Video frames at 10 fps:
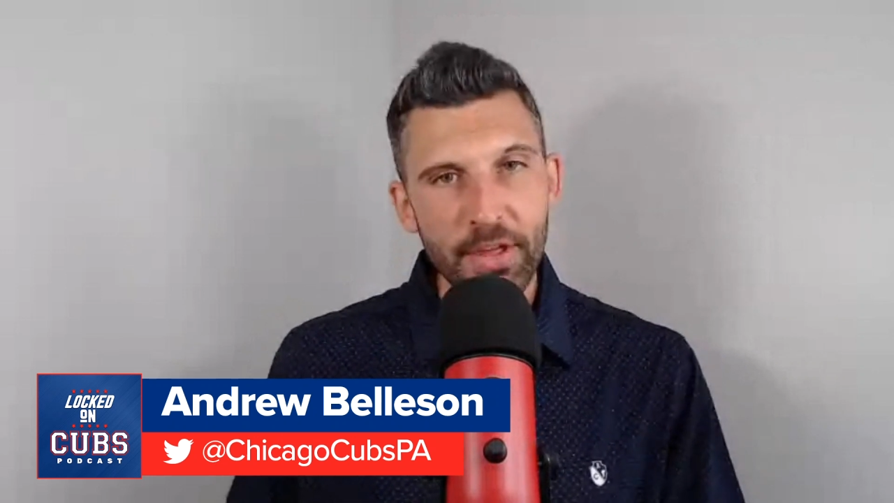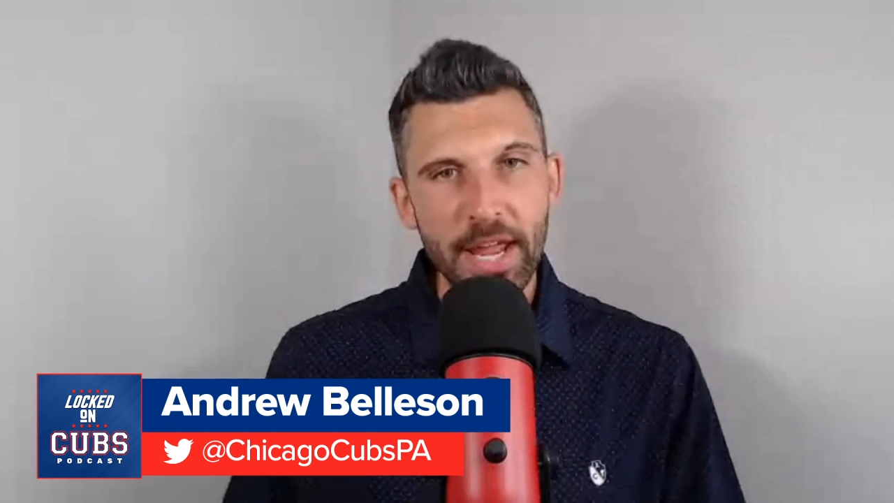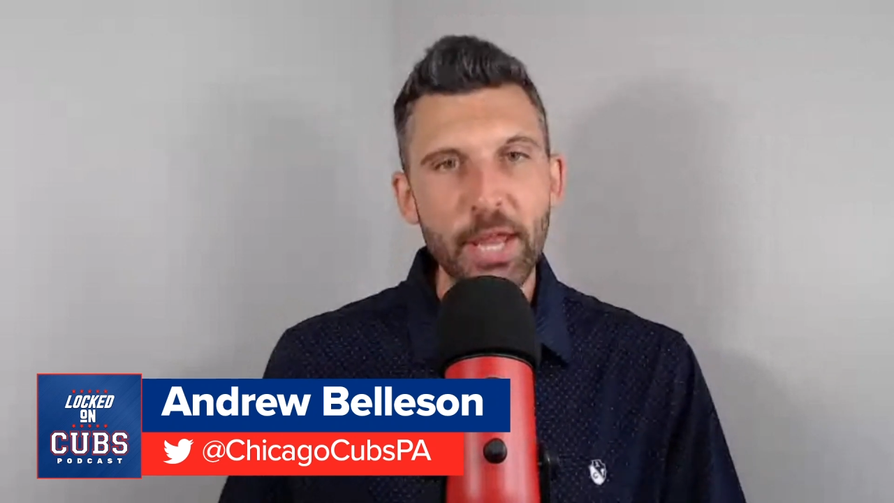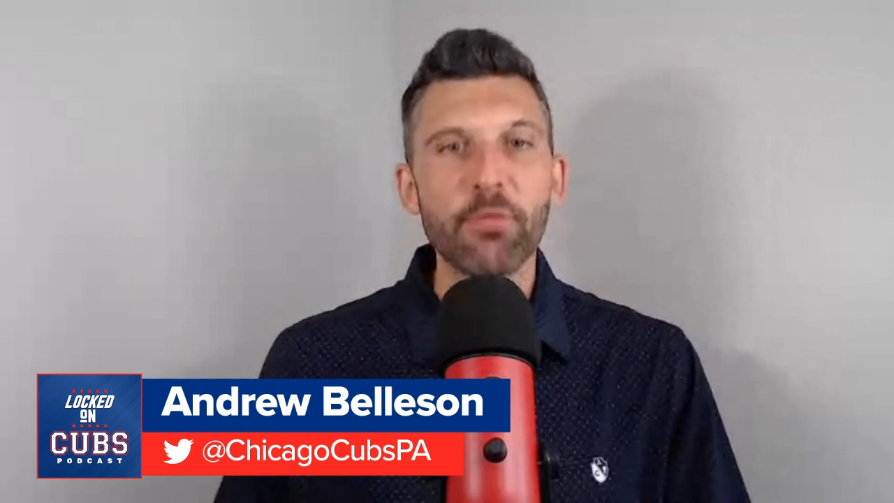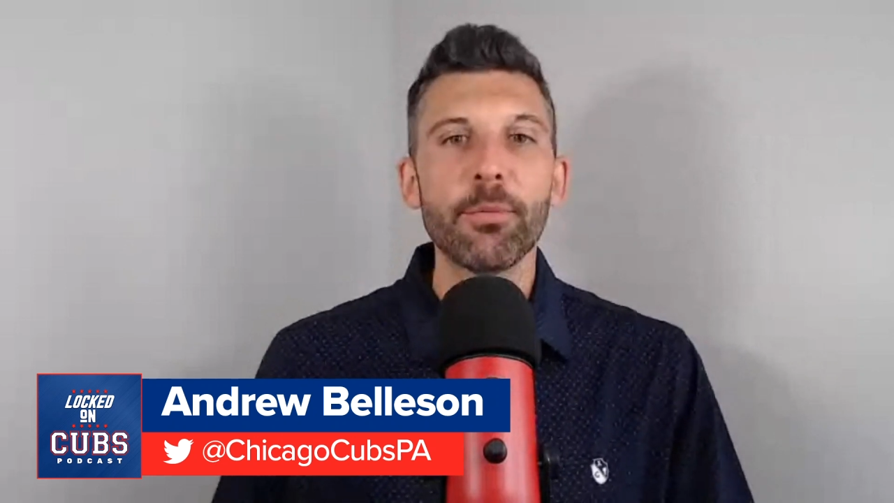
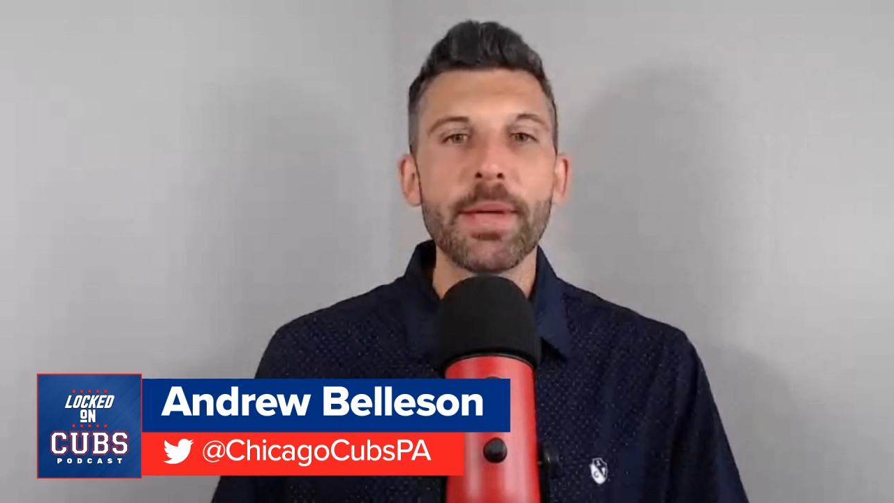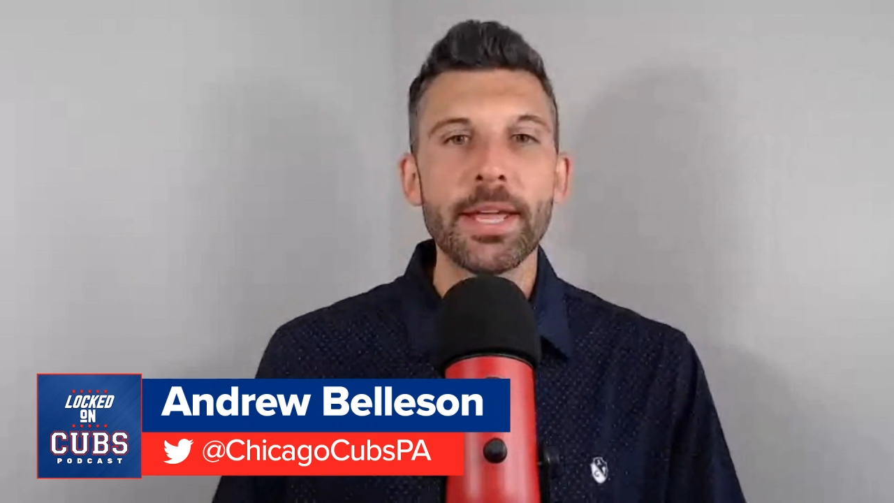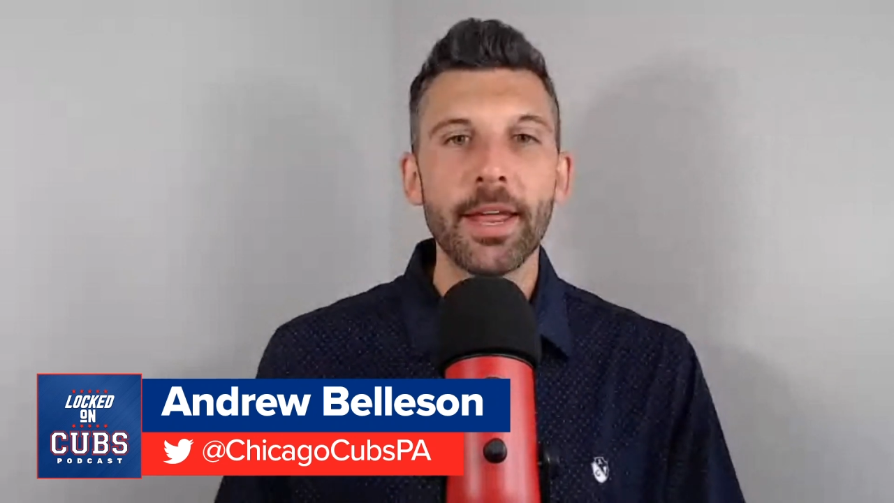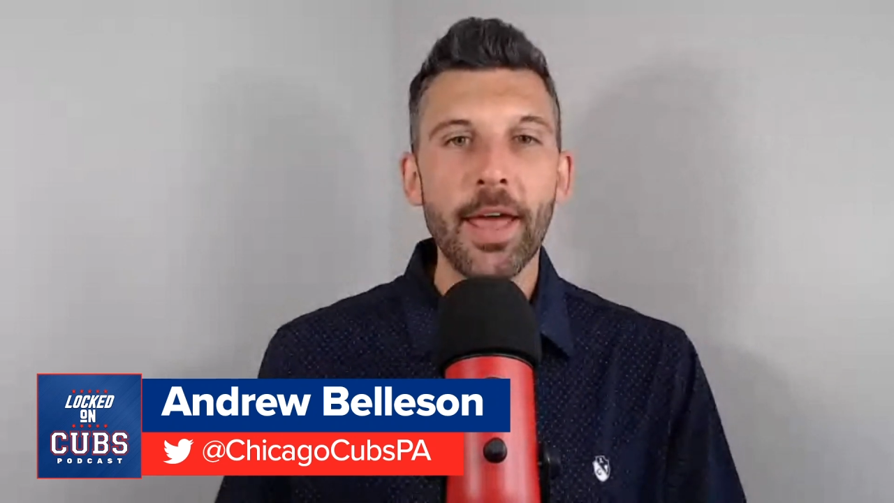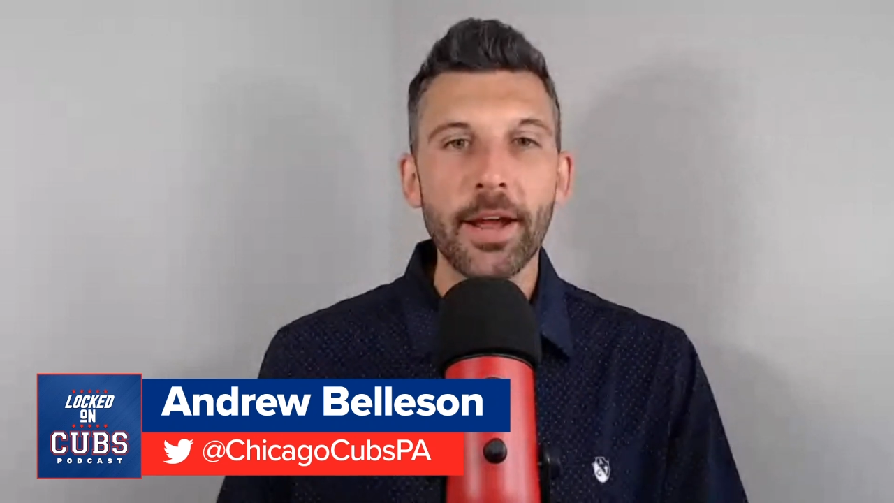thank you for
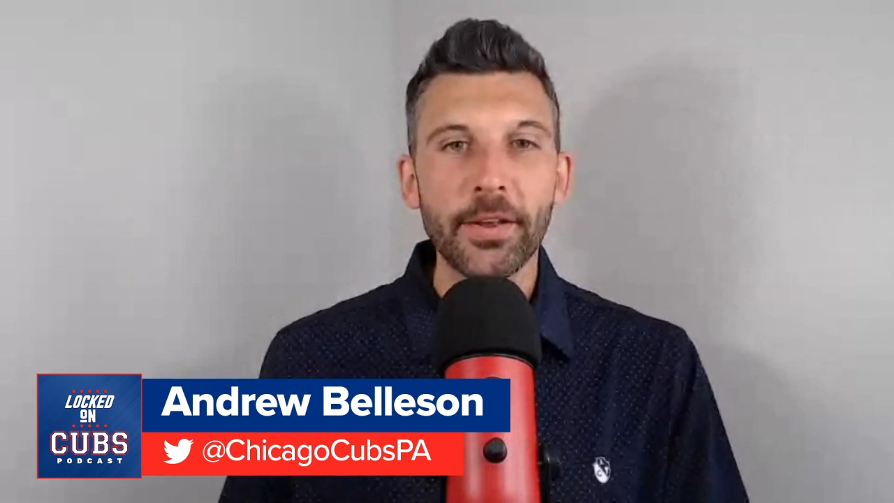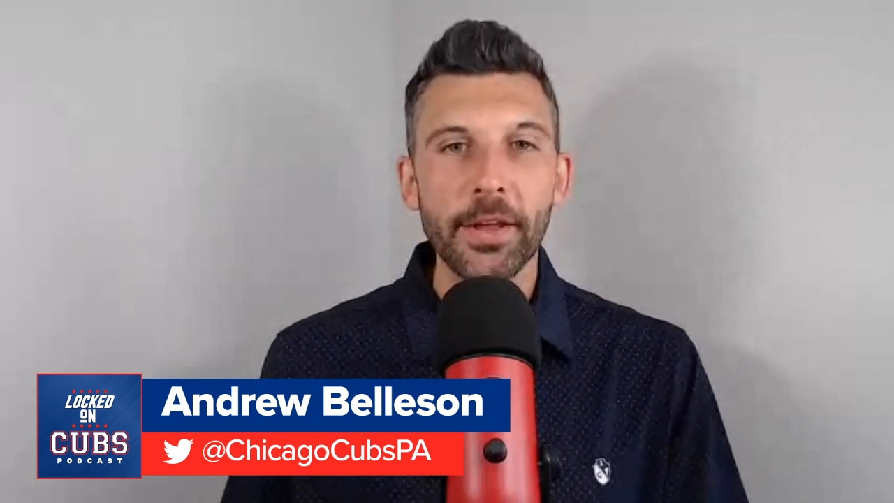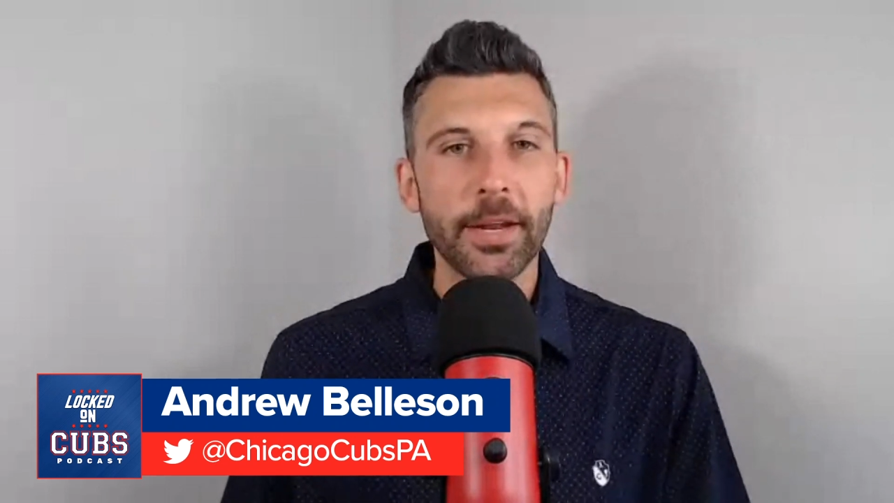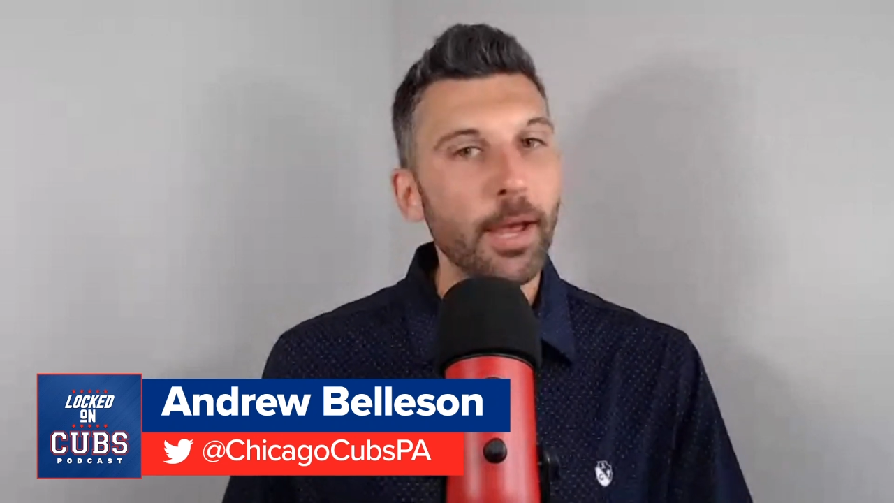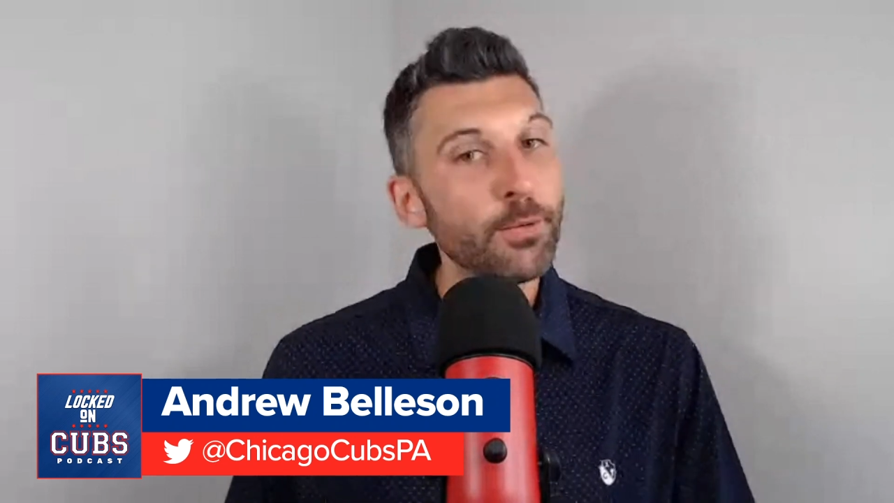making Locked
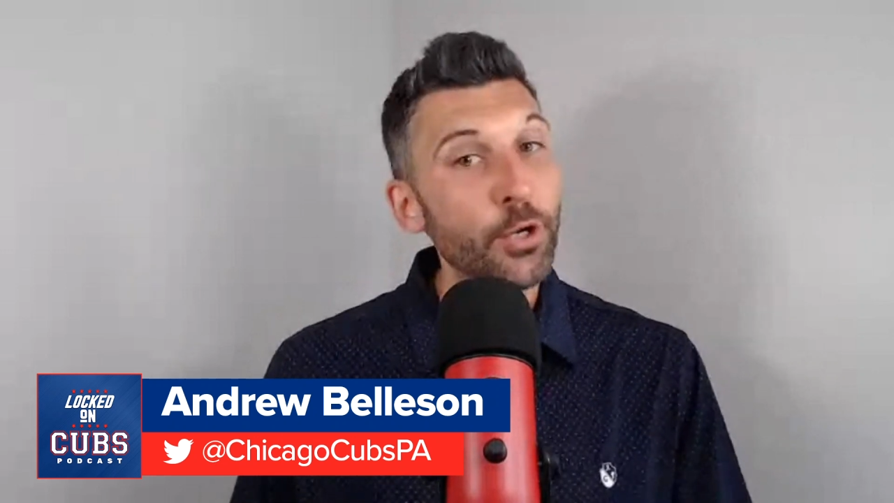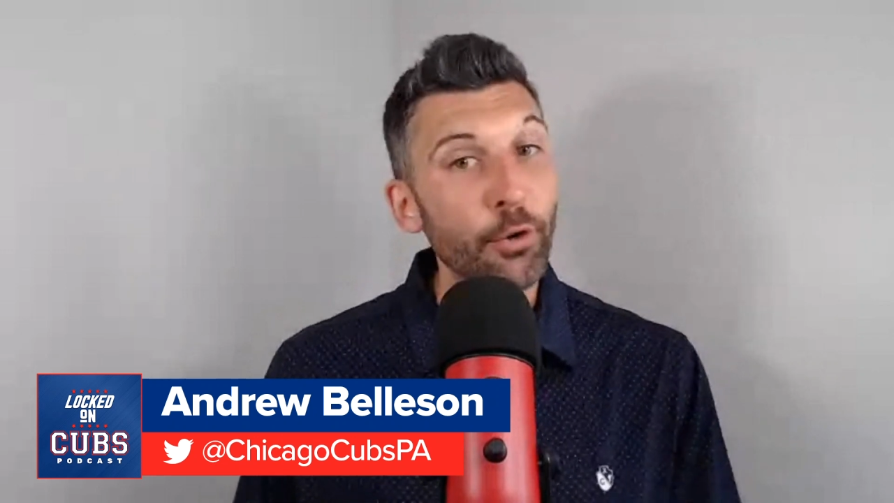On Cubs